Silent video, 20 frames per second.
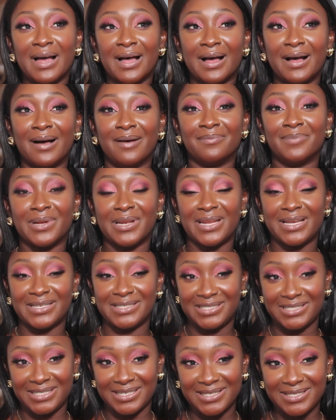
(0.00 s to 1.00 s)
um, but
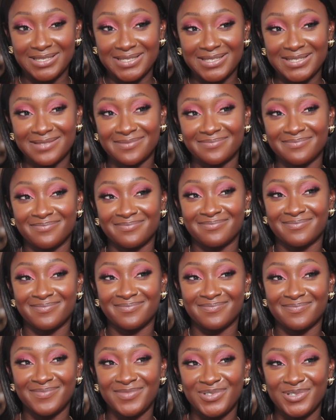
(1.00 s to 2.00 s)
legit.
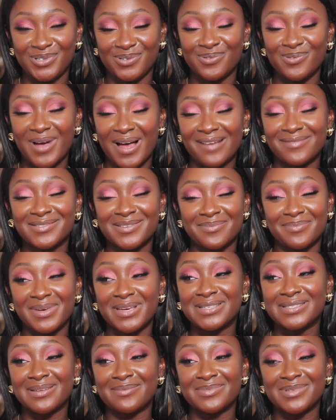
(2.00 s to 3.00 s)
You have to
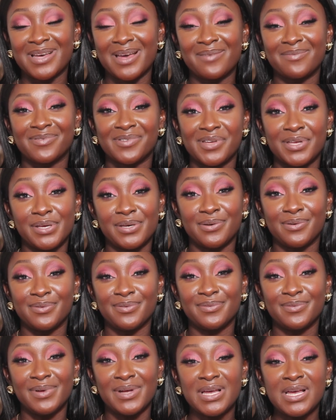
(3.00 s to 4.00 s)
make some time for
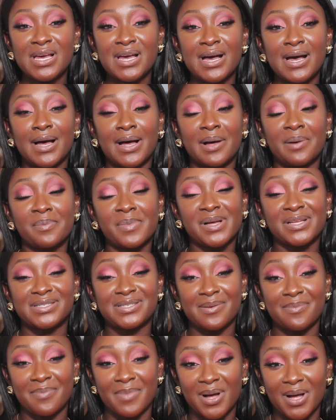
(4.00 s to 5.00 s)
you, um,
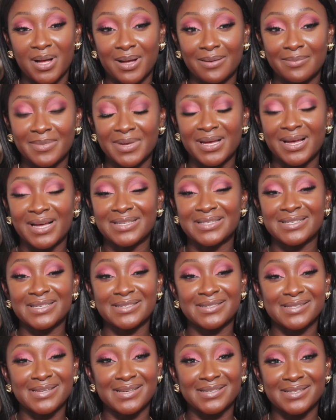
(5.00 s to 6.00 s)
as a mom, as,
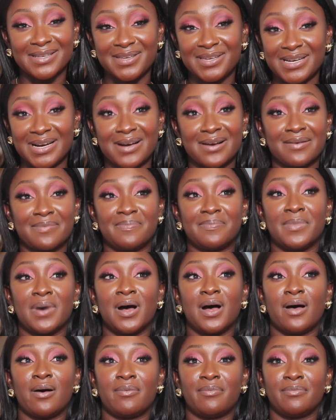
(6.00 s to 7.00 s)
as, as a young
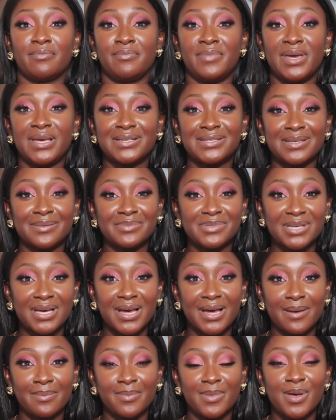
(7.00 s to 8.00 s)
mom. Make some
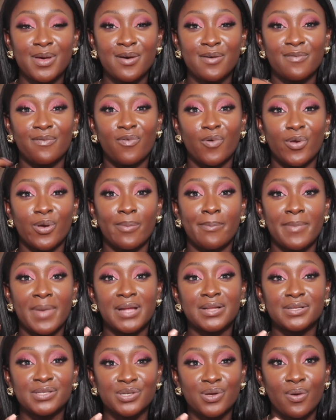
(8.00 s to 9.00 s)
time for your
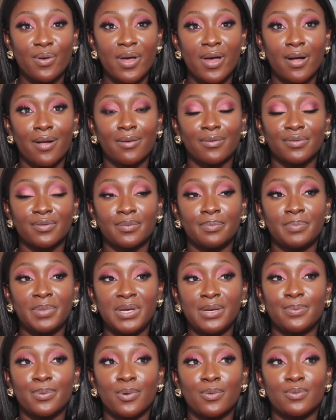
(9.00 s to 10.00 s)
mental health.
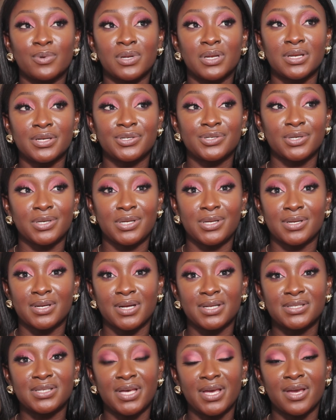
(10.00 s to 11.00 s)
People would literally
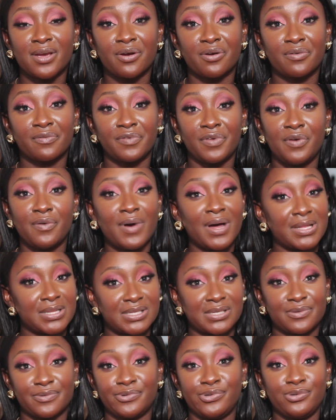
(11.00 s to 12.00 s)
not take care of you
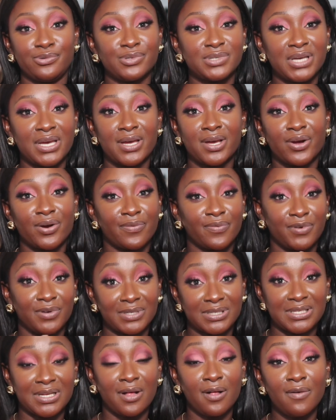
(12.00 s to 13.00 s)
until you take care of
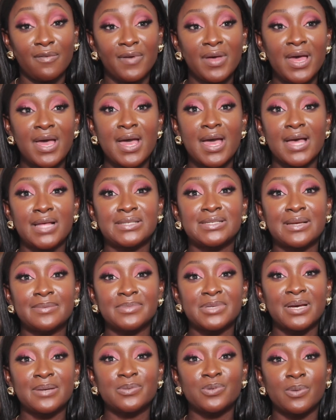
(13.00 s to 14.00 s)
yourself. And
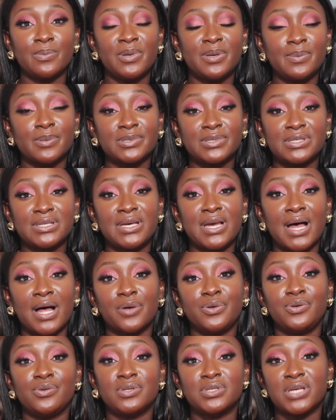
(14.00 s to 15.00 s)
sometimes when people see
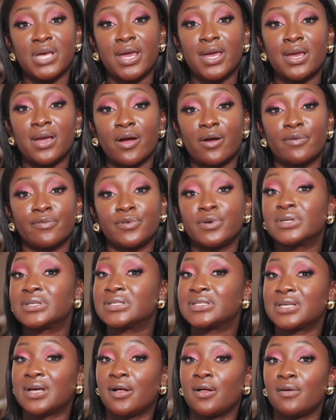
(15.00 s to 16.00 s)
how you take care of
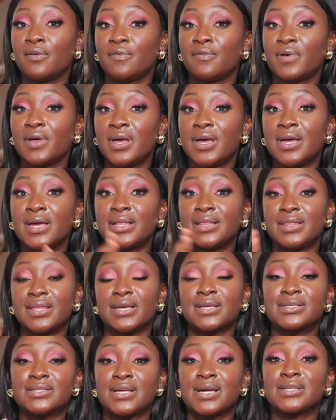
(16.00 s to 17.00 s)
yourself,
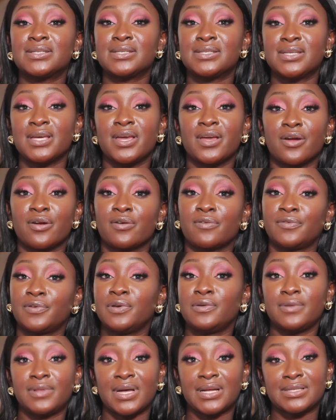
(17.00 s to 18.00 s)
they start to take care of
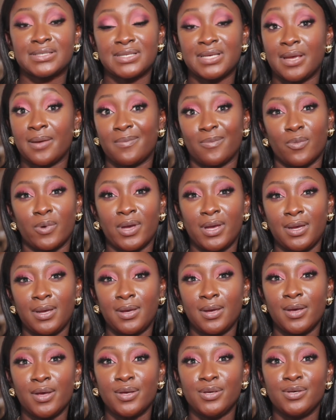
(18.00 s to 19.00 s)
you that same way.
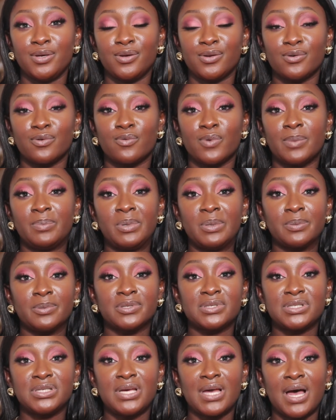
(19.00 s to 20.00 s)
You know, when
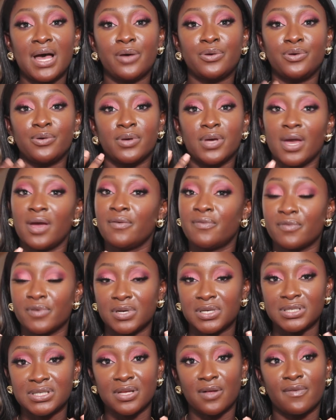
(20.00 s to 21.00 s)
people see how you care for
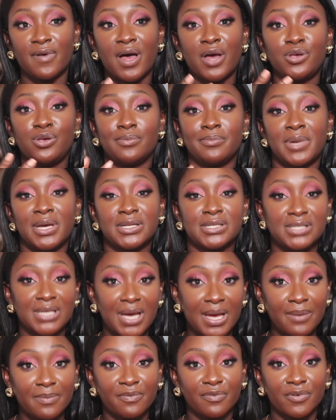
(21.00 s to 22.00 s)
yourself, how you make
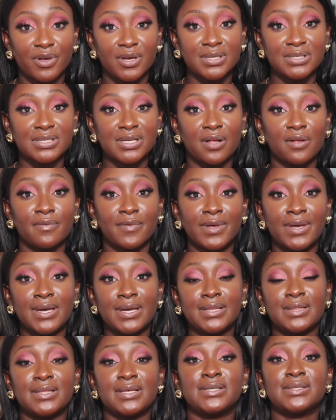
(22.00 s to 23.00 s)
time for yourself,
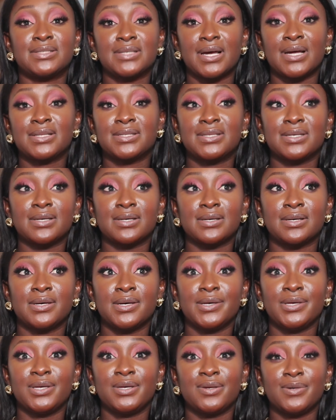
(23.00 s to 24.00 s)
they start to,
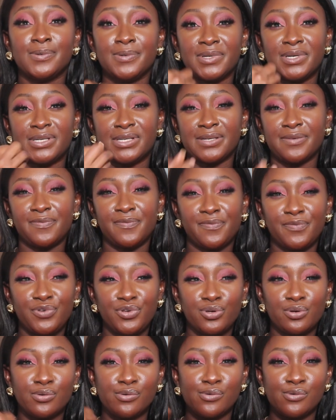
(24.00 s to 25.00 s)
you know, give
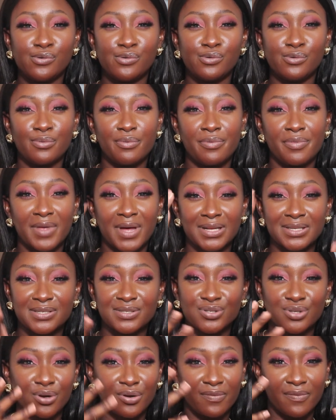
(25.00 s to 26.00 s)
you that
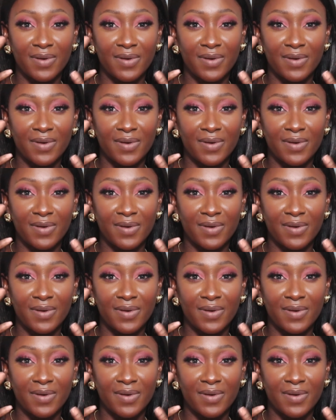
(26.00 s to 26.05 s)
sort